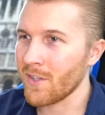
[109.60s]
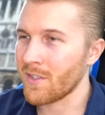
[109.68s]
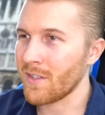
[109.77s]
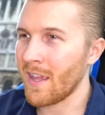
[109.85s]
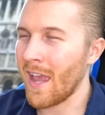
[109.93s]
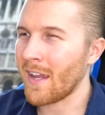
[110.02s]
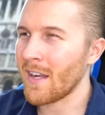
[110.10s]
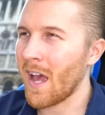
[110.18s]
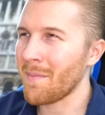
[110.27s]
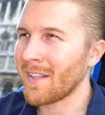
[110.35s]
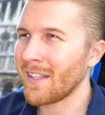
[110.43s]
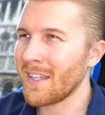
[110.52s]
Just
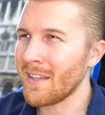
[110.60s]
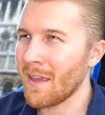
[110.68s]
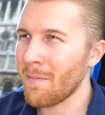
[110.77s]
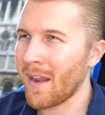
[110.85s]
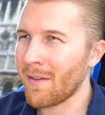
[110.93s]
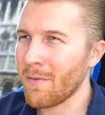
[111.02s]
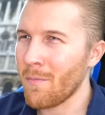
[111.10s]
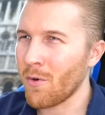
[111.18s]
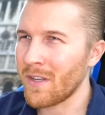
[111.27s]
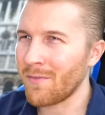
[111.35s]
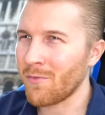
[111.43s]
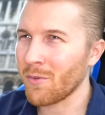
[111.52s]
economically, they might have a
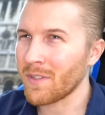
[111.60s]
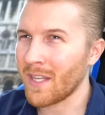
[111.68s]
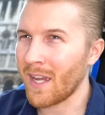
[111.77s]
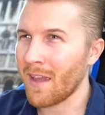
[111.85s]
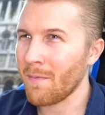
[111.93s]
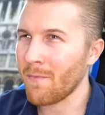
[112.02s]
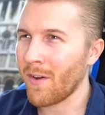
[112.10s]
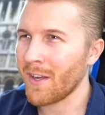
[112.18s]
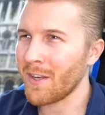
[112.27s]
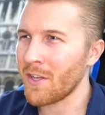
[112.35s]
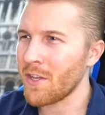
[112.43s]
more difficult time finding a